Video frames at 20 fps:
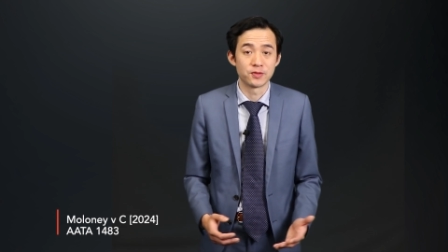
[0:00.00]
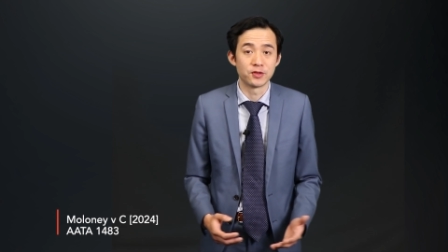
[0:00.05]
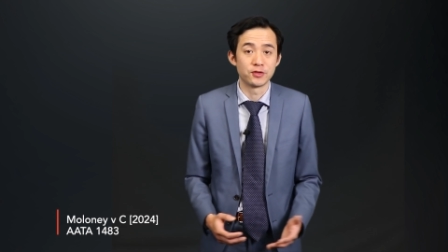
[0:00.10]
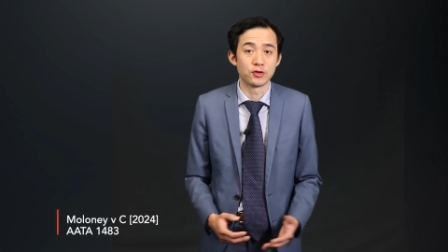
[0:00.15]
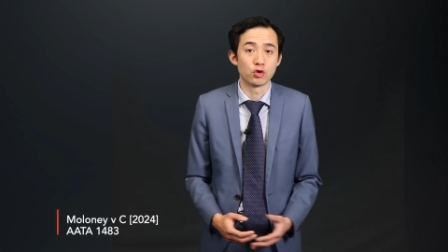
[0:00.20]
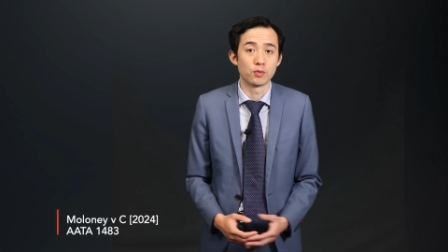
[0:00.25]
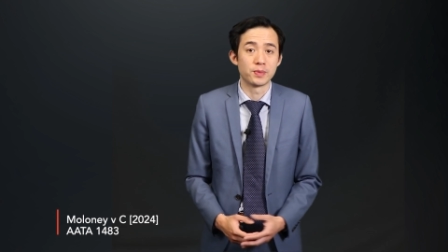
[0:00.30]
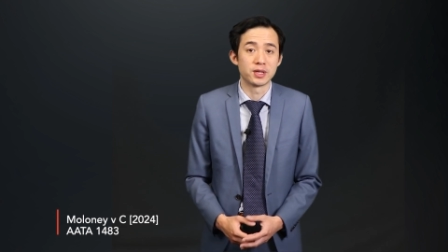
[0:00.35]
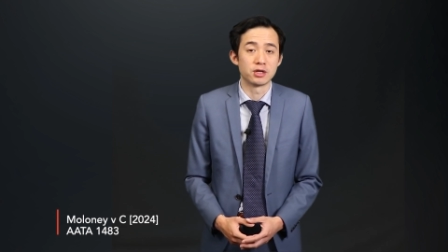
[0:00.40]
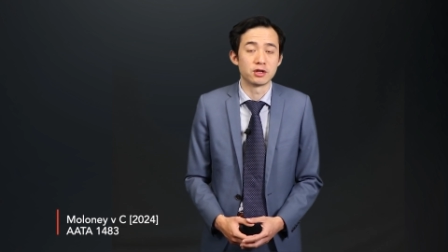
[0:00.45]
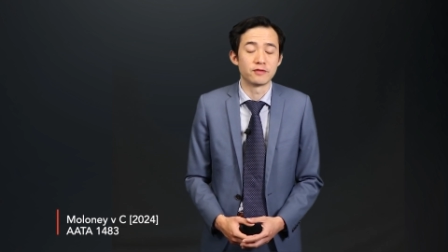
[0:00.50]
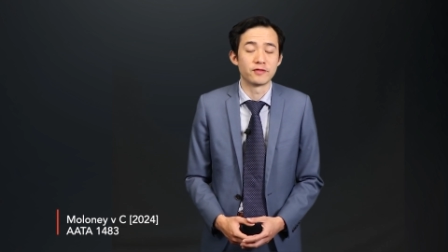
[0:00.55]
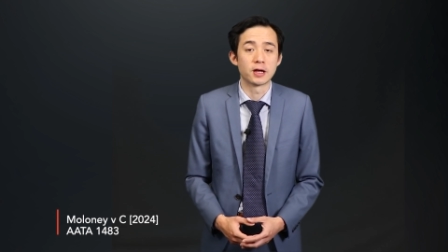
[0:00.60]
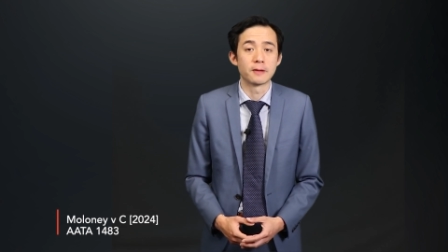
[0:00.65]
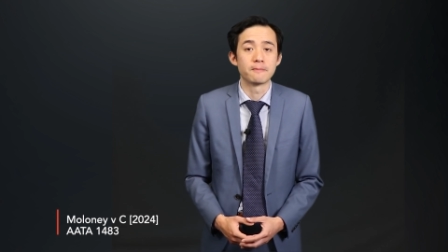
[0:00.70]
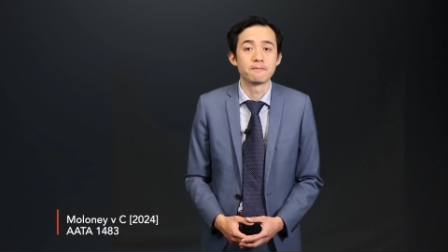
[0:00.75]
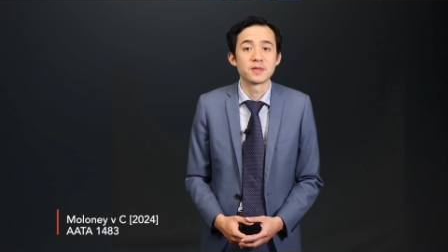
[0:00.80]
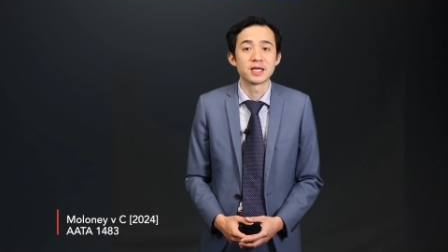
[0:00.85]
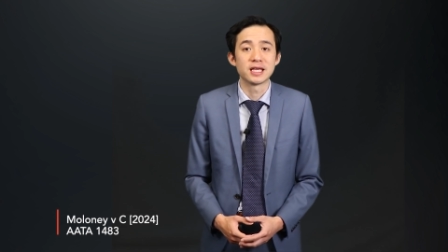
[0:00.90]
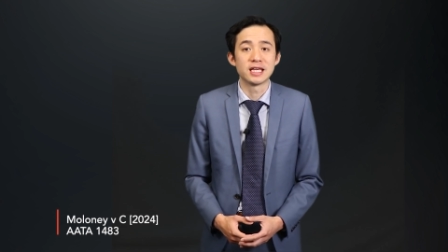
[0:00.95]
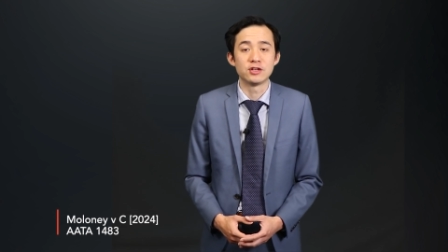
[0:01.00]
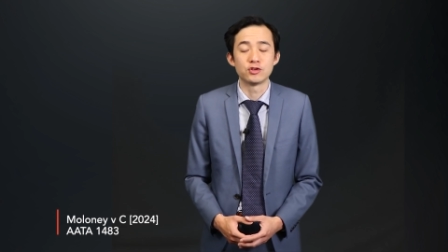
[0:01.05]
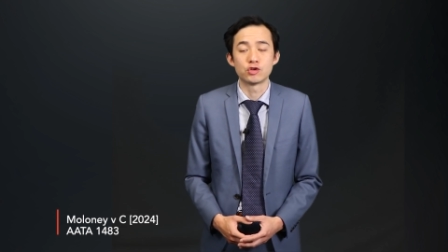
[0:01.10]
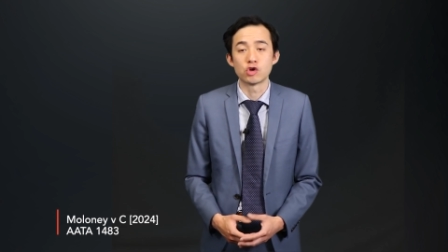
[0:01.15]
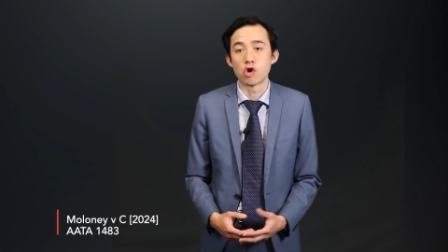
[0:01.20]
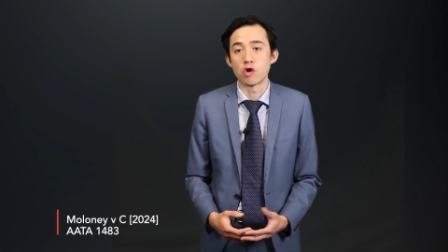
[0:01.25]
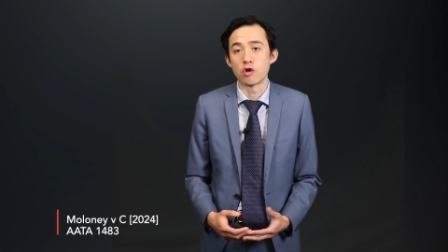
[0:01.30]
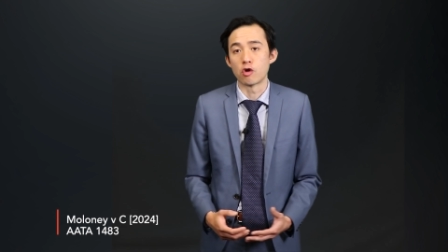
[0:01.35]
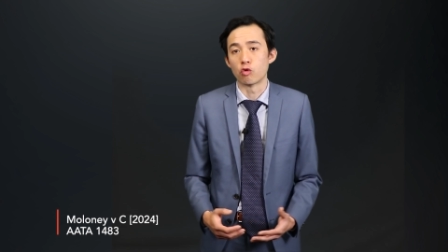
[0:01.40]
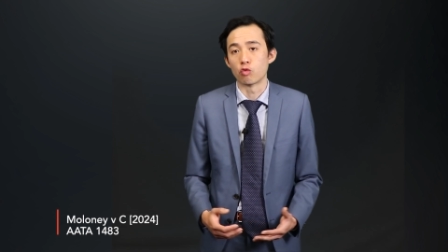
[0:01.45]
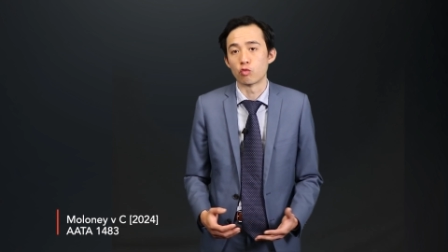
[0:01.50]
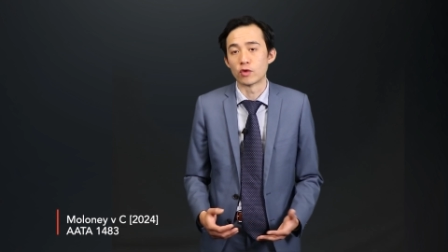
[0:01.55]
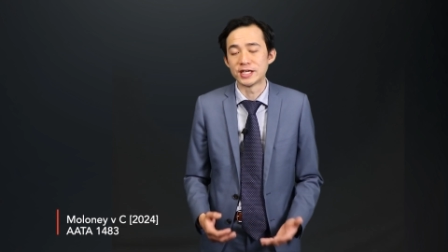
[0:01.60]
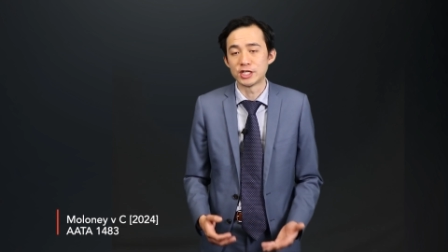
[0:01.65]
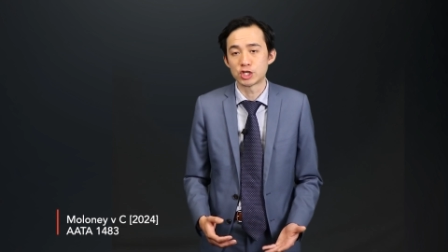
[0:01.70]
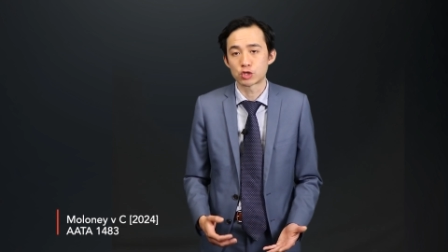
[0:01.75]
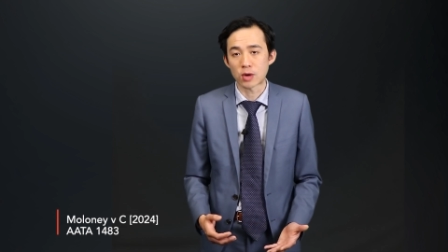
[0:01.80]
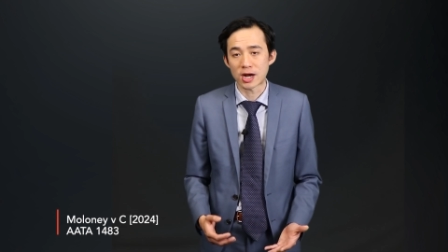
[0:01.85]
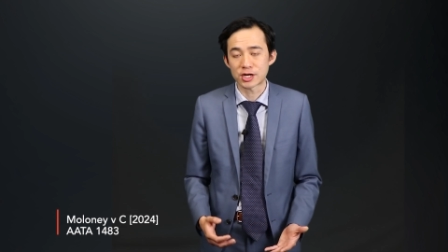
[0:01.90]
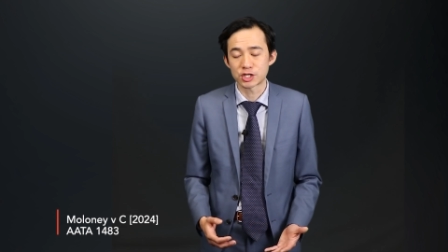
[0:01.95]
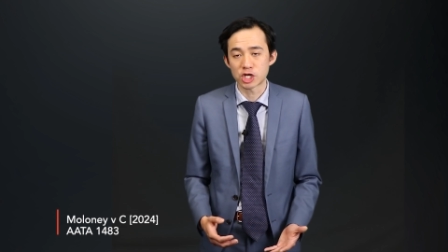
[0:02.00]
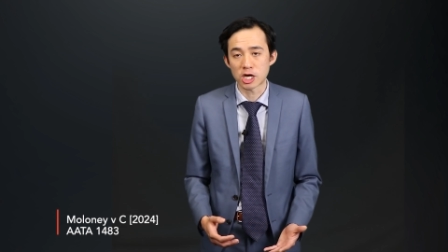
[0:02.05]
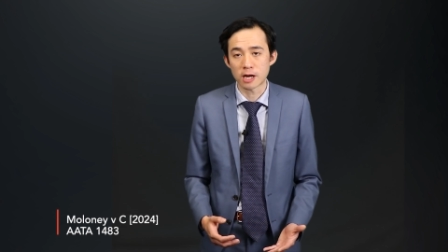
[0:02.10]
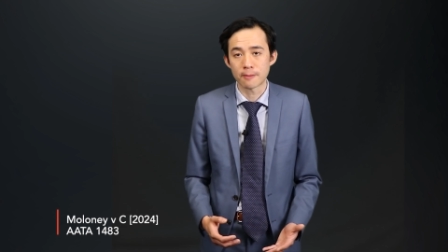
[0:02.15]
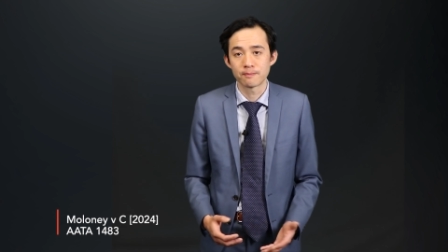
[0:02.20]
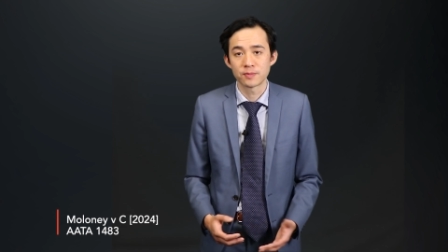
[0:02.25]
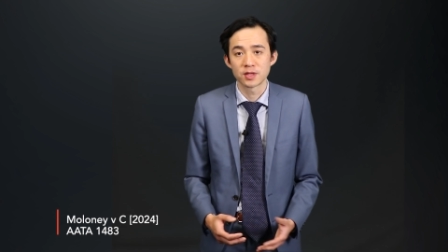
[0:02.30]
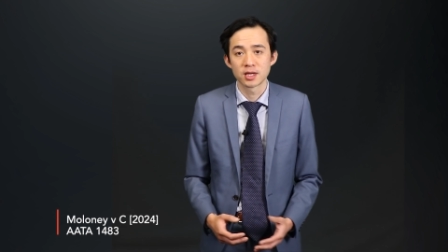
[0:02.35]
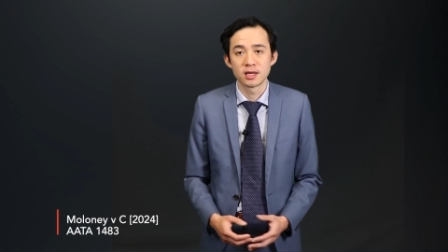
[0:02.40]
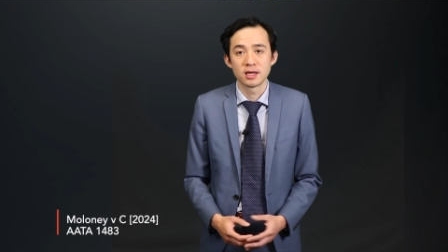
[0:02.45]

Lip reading: to do a bit of an internal restructure,